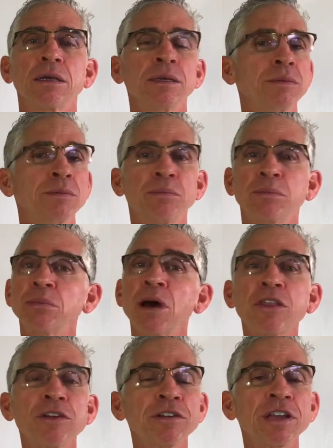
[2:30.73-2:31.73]
in
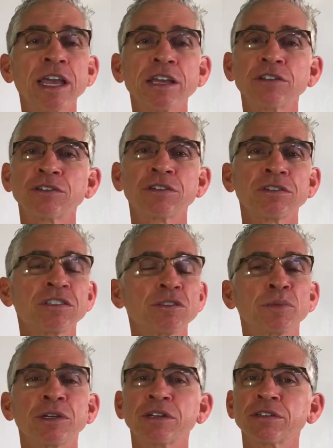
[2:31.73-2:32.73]
Mother Nature,
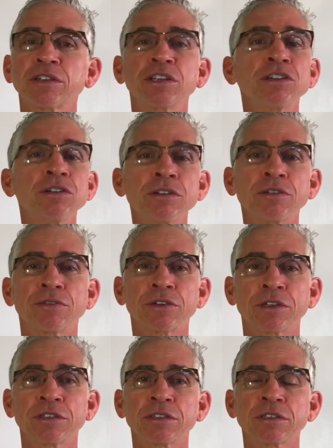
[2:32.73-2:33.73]
Spirit, the
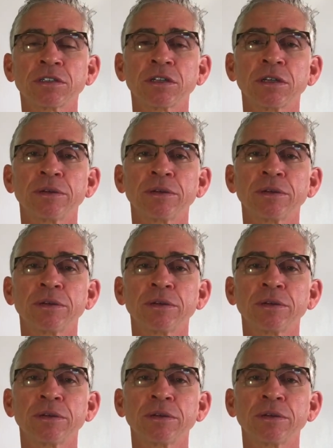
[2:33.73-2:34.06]
universe,